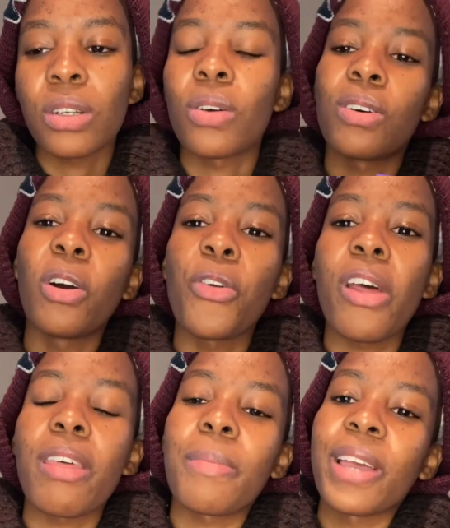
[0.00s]
or
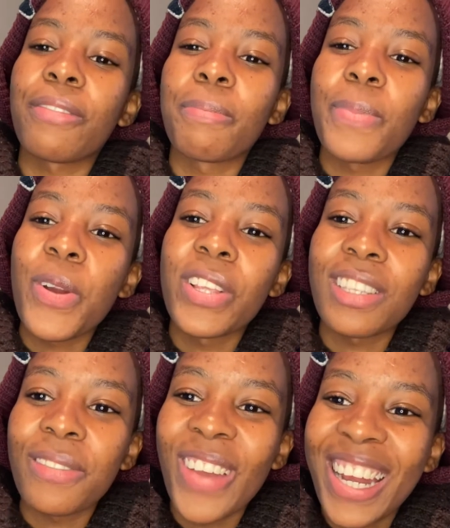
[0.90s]
rather my parents'
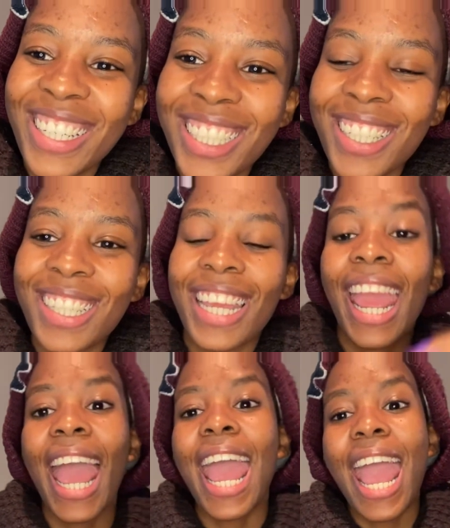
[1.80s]
financial state,
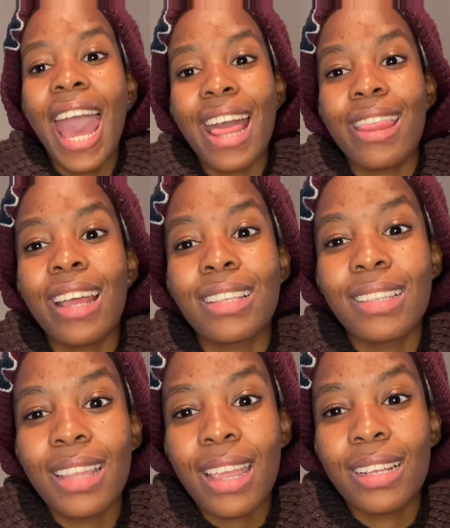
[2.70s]
at that
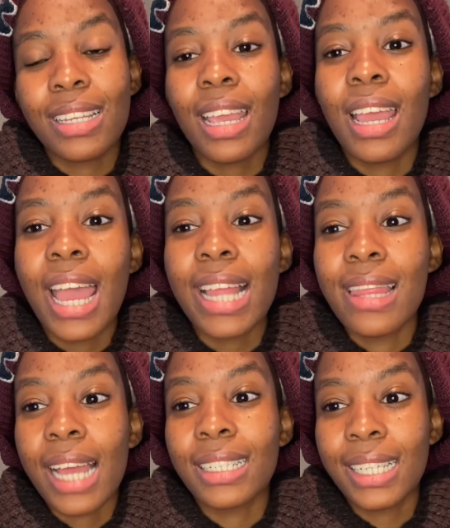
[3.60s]
state, at
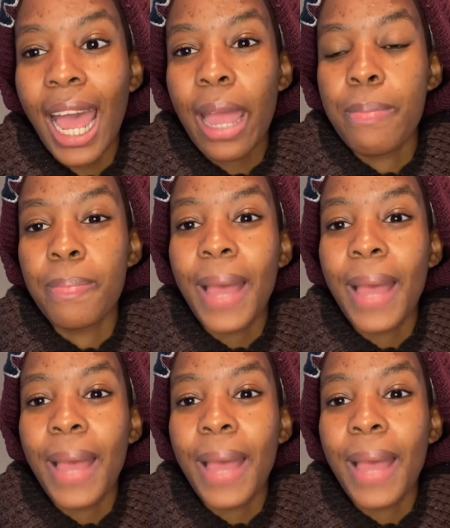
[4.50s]
that time,